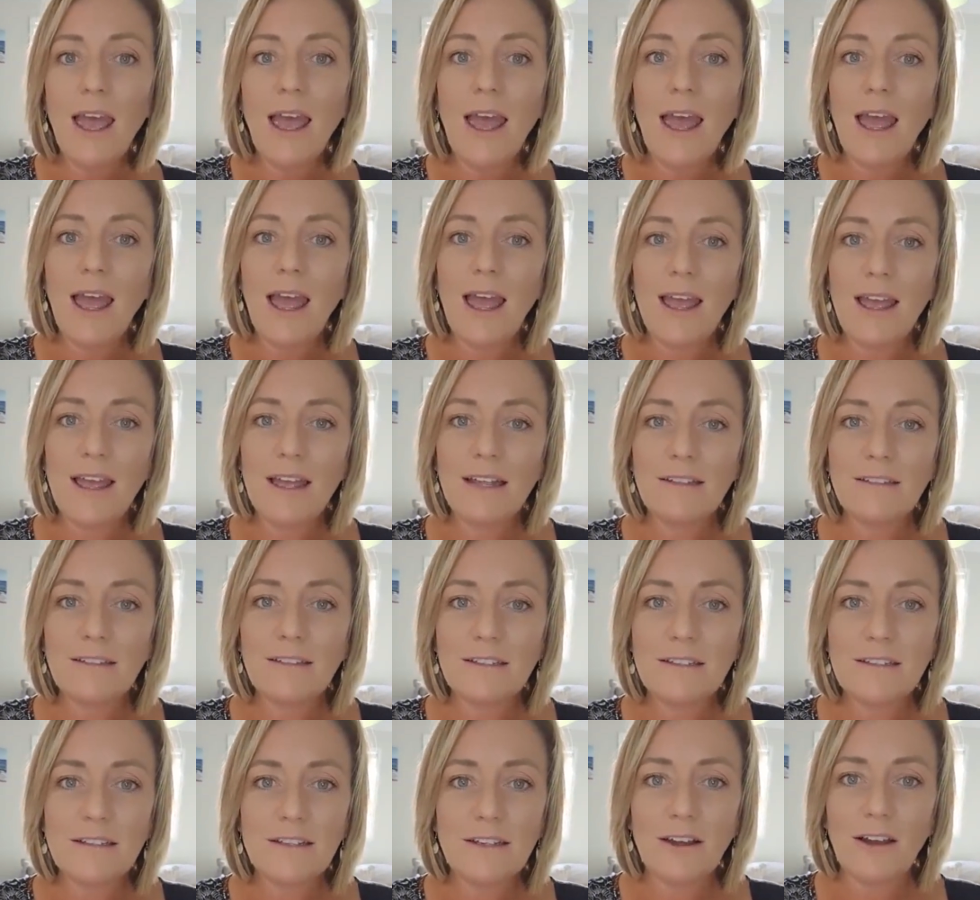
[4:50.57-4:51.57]
And
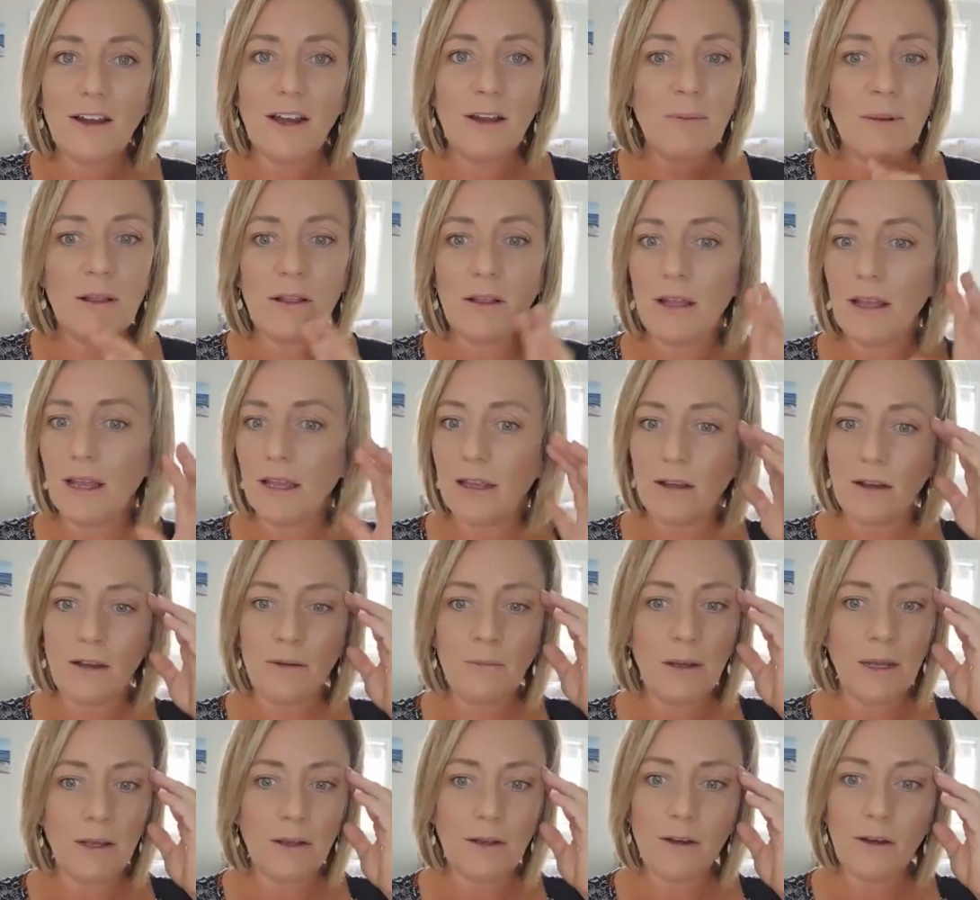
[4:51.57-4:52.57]
I'd be like, oh
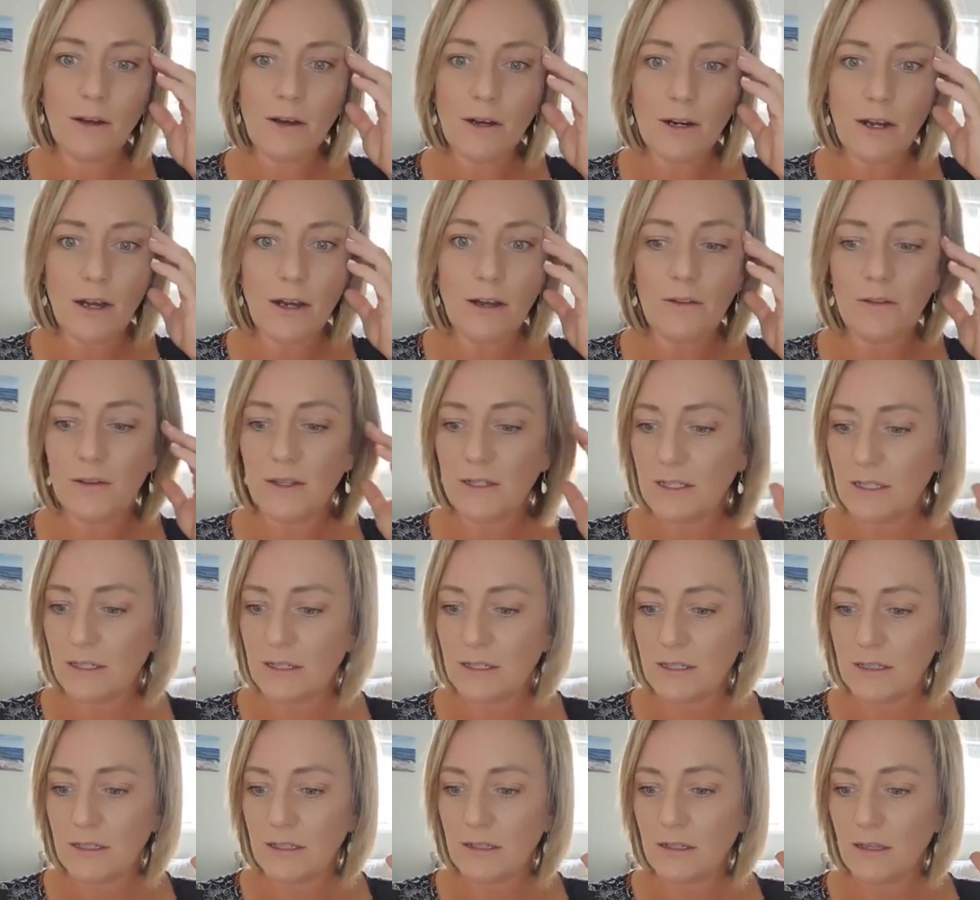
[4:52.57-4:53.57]
my God, this
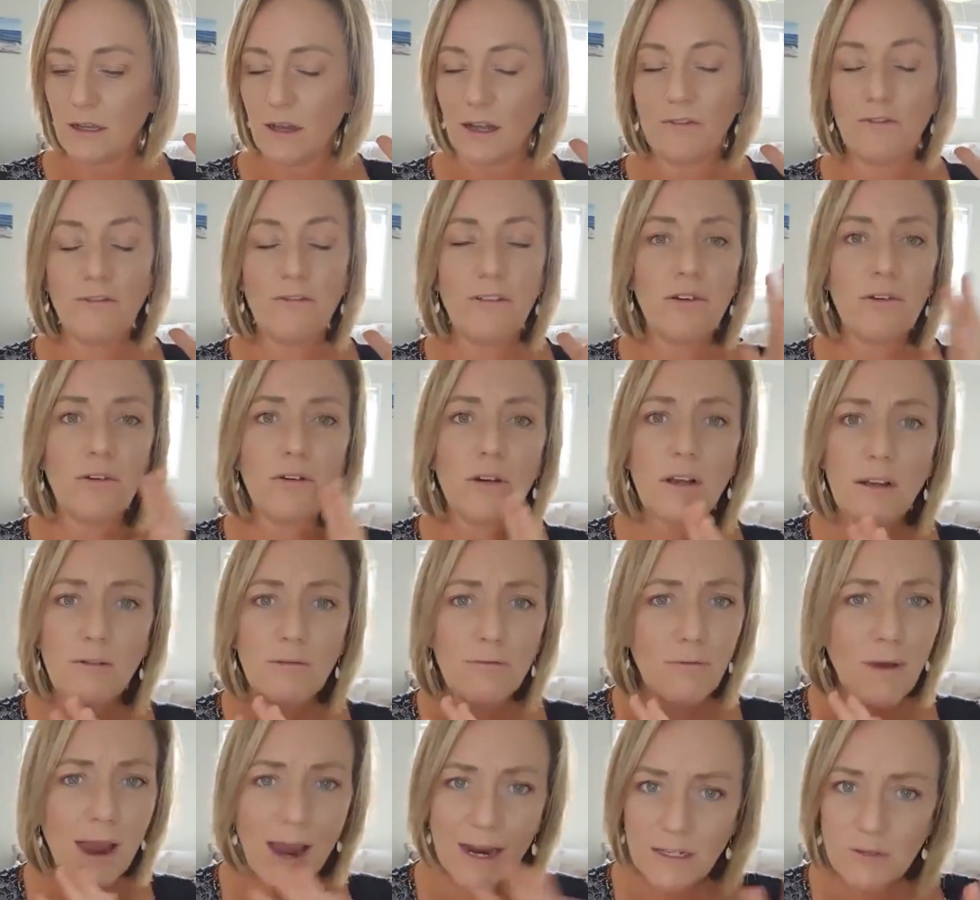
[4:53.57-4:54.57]
is, I'd feel
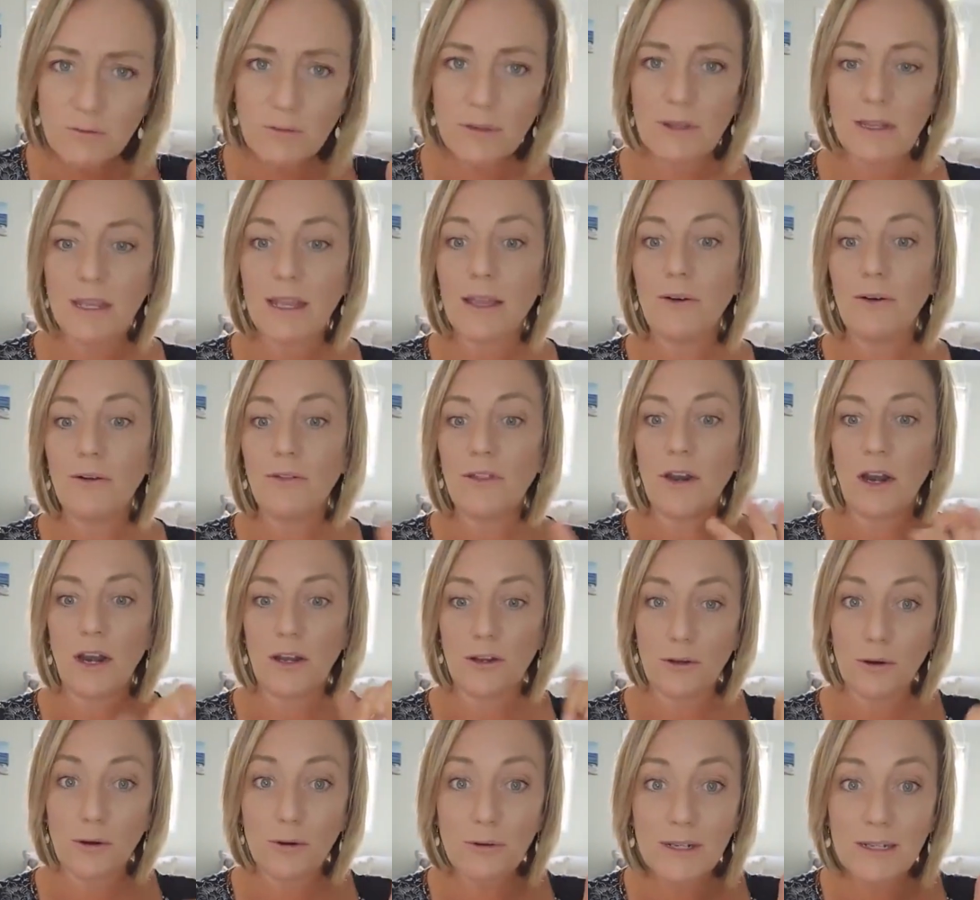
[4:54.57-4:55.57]
racked with guilt that I'd
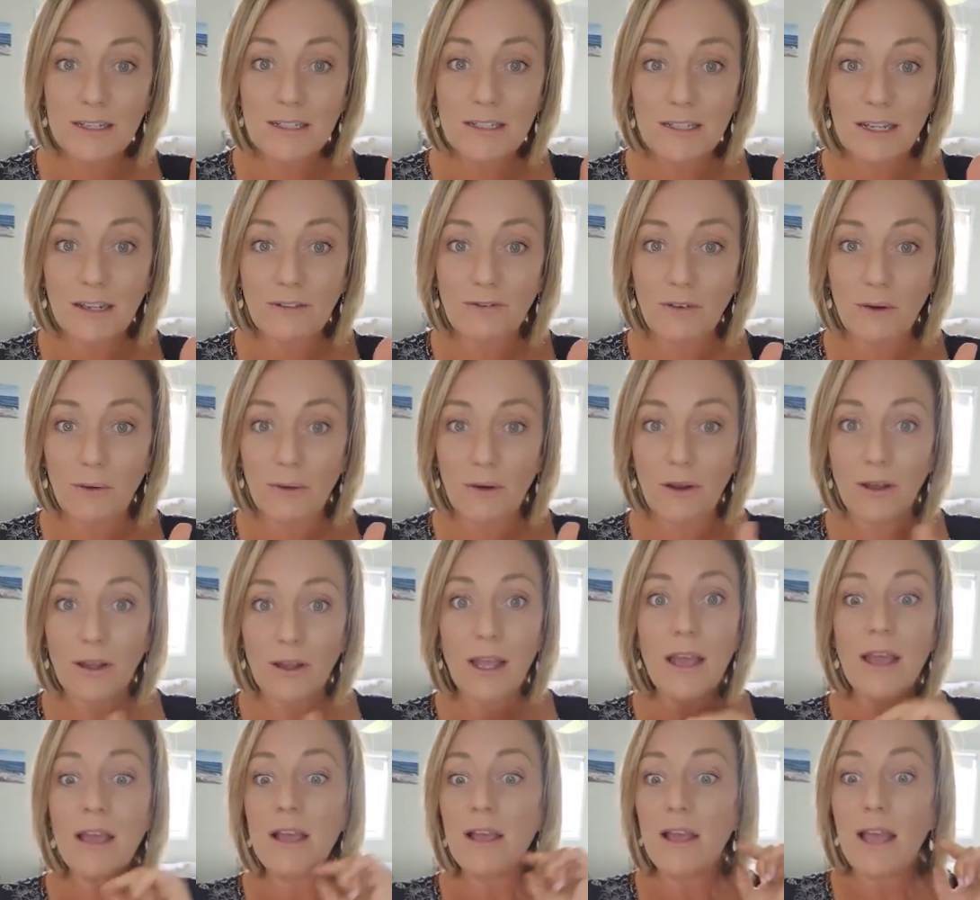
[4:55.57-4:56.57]
called in sick for work.
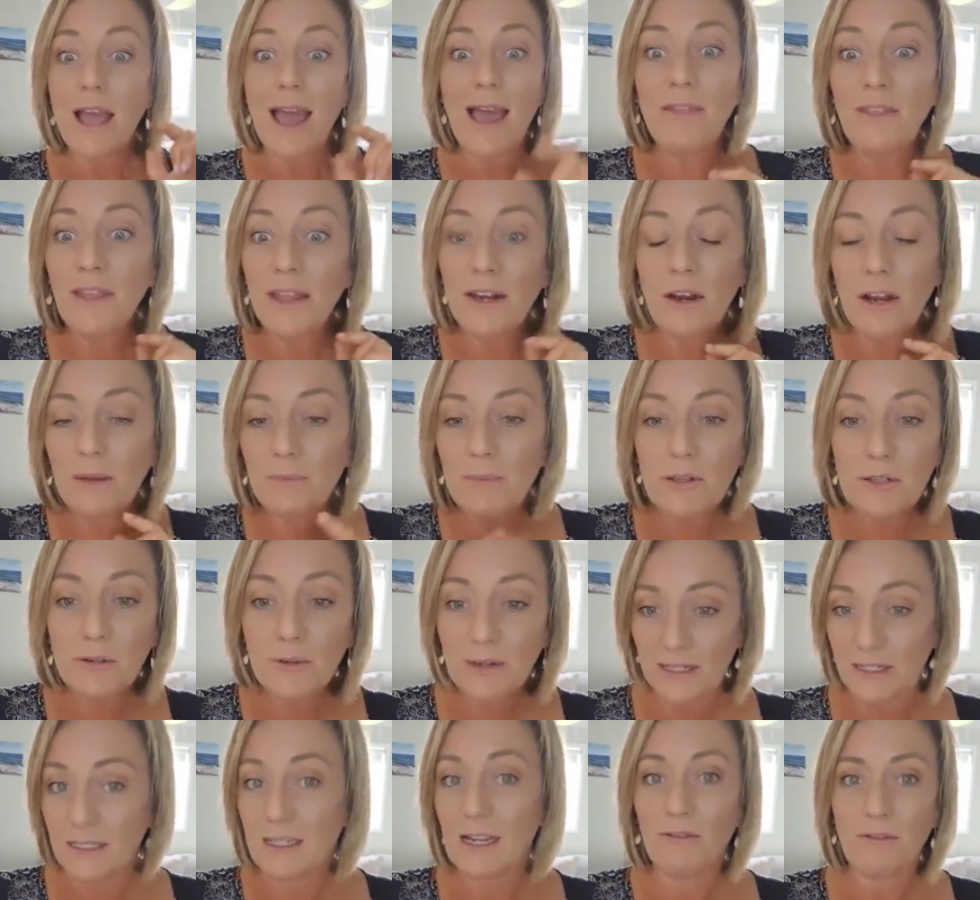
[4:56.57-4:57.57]
And then I'd be doing
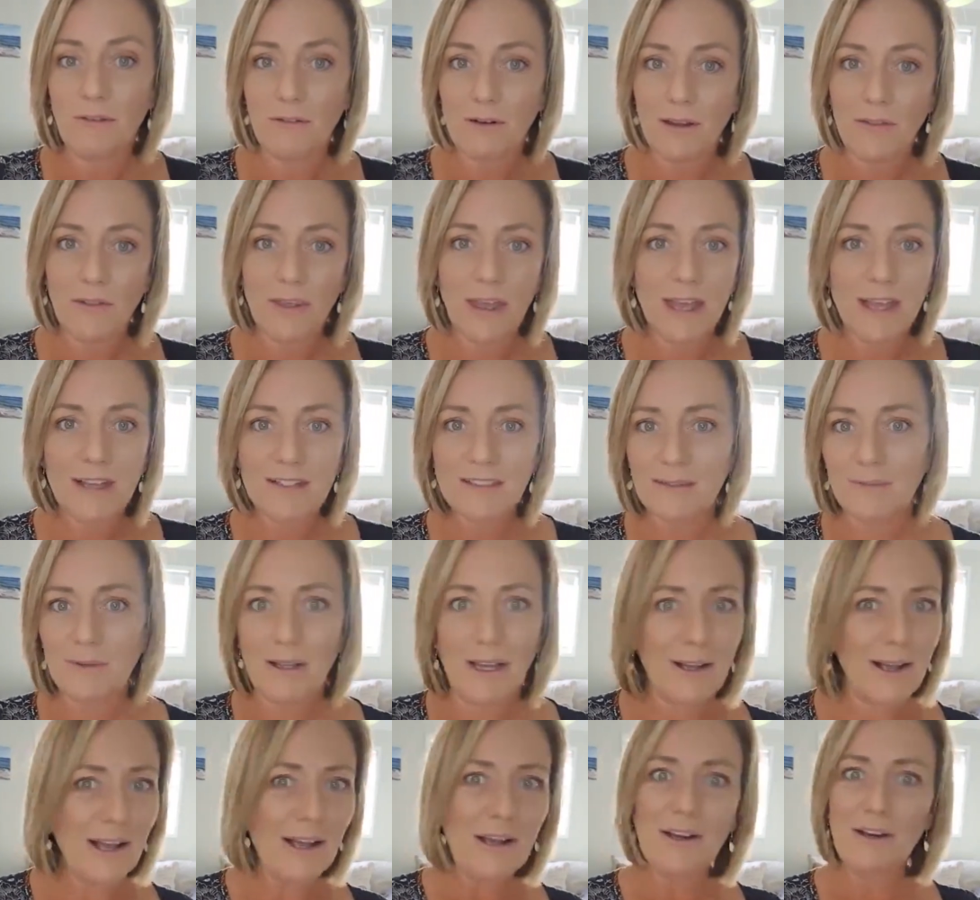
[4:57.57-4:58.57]
stuff around the house. I'm like,
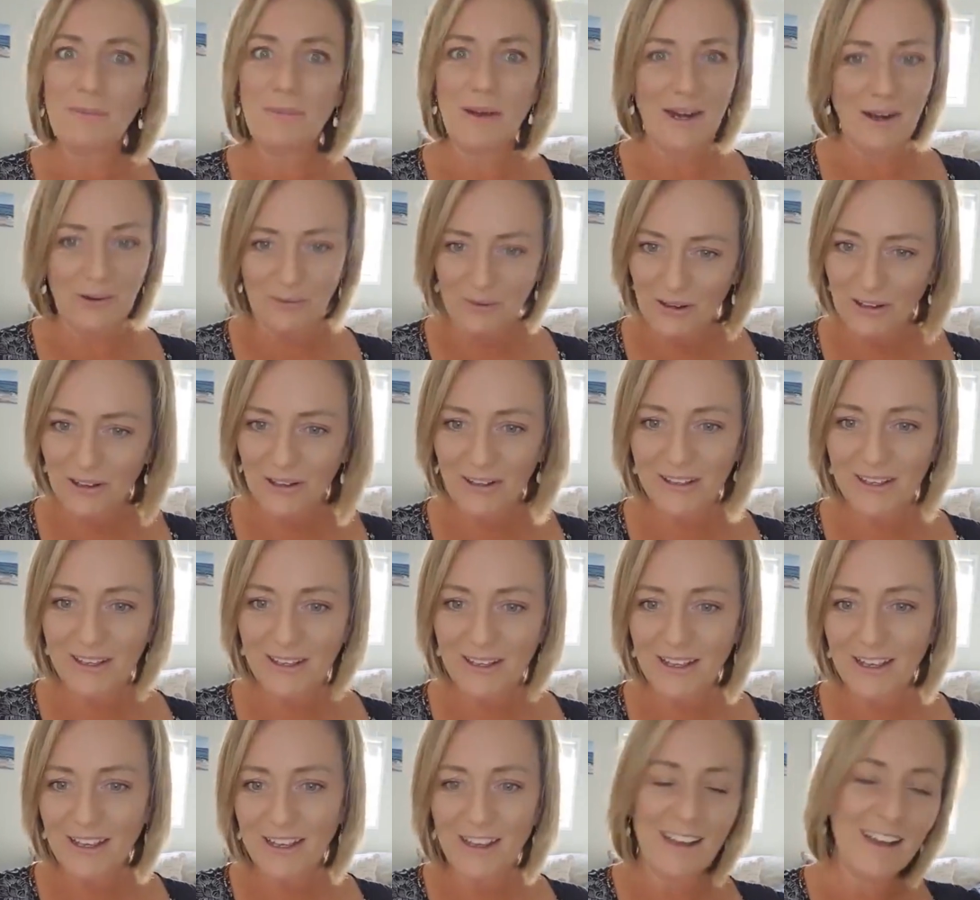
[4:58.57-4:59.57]
I could have been at work.
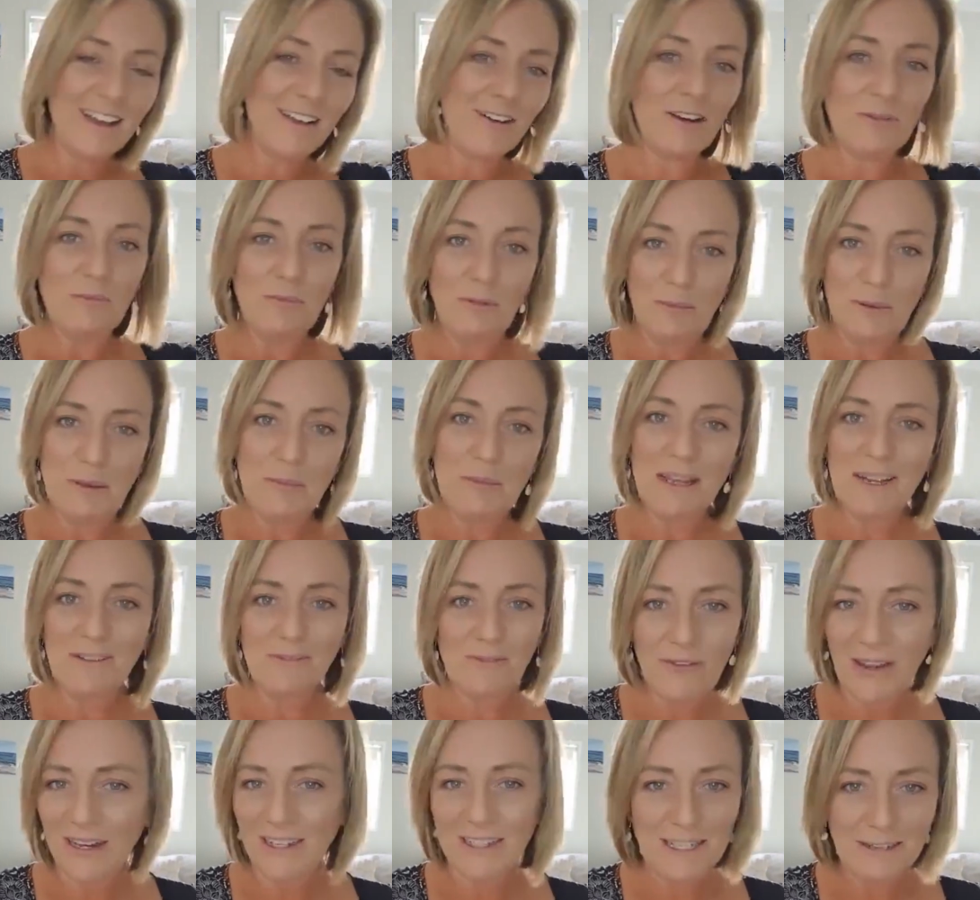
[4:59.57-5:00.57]
I'd probably be
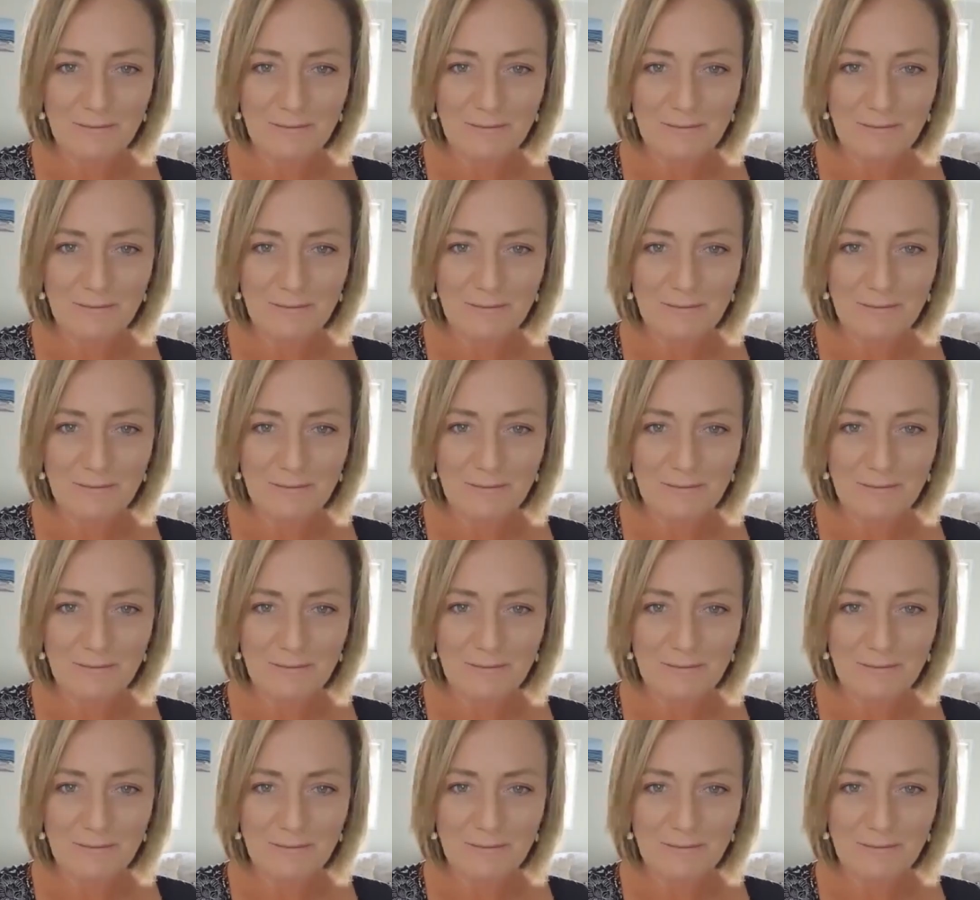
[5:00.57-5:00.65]
infecting